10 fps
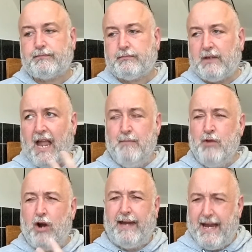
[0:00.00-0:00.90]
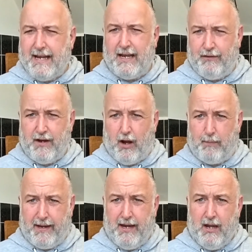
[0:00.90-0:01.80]
I'm not getting anything
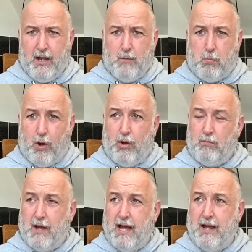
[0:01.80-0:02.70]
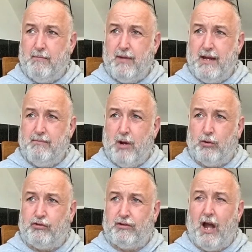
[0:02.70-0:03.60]
hoppy, but in
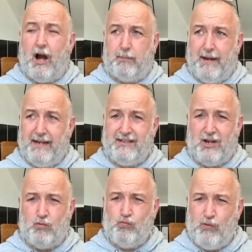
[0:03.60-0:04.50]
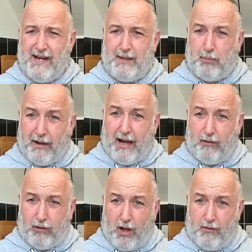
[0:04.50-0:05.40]
most dark beers, you don't really pull out a
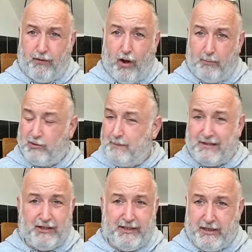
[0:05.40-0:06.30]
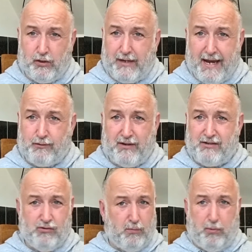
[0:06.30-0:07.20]
lot of hops, especially in the UK
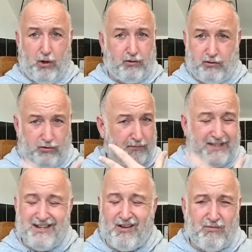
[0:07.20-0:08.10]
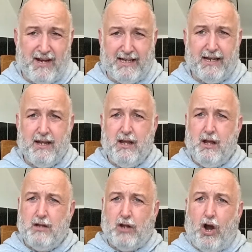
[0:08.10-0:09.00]
traditional porters. You're not really,
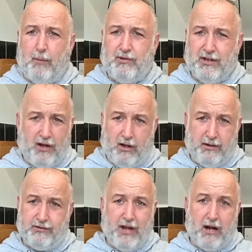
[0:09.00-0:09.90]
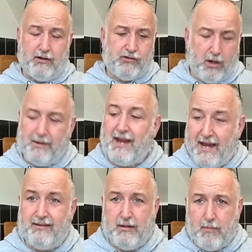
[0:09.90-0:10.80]
the hops are not the star of the show, it
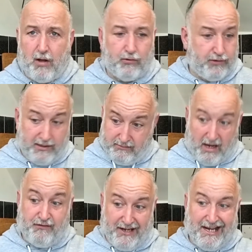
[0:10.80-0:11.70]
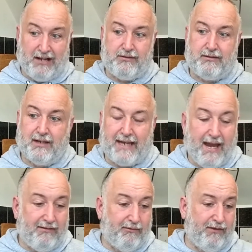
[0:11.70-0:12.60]
is the malts, and I think that's the
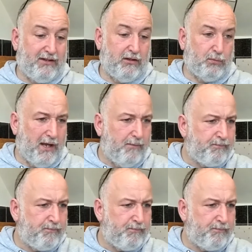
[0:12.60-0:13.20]
case of this as well.